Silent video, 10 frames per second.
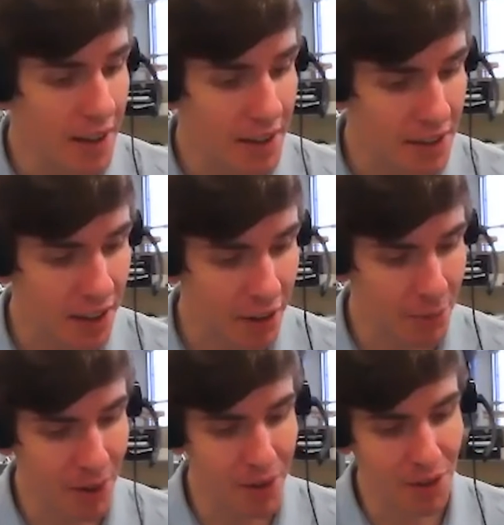So I've
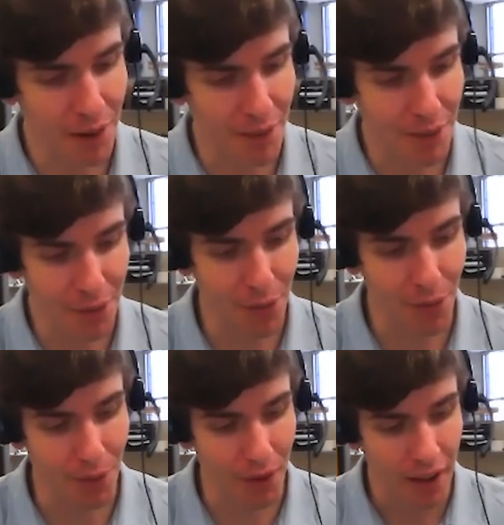been using Revit
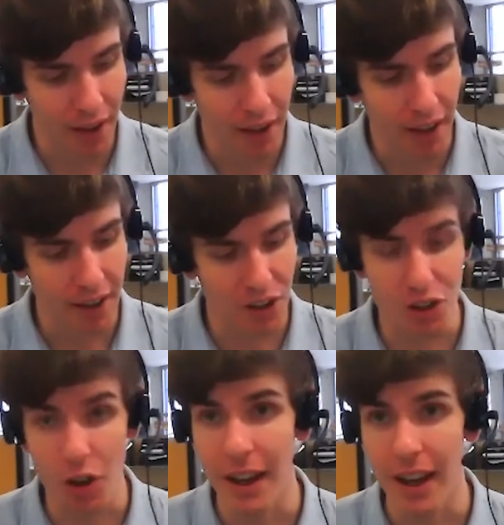for just
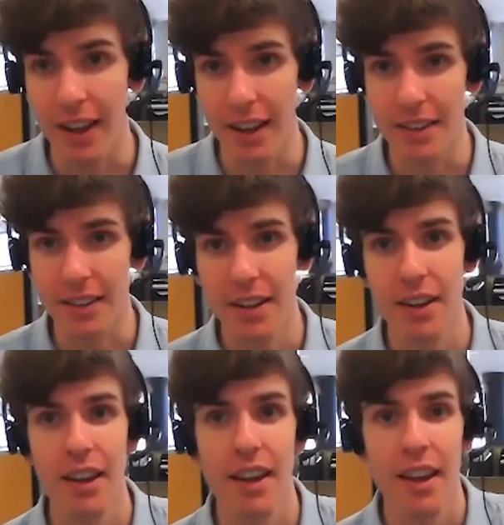over 8 years now,
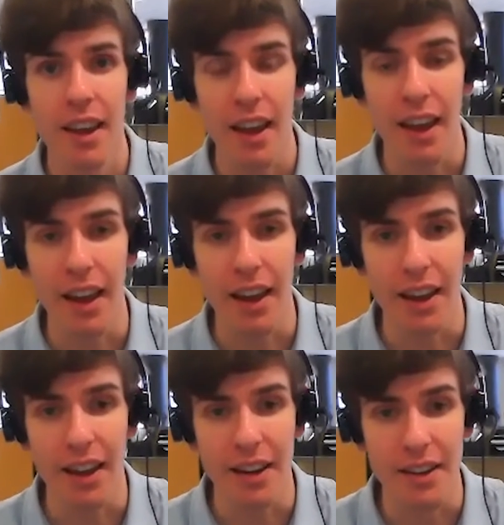
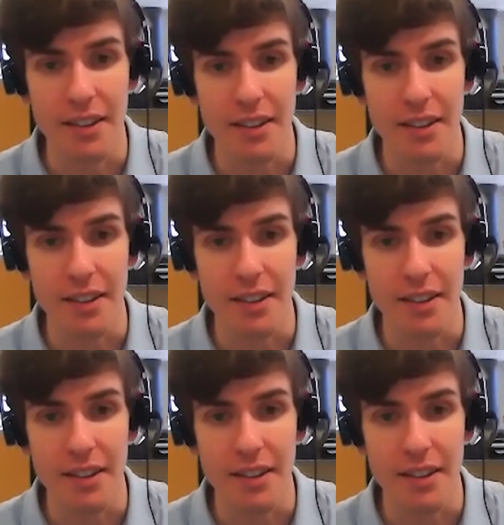and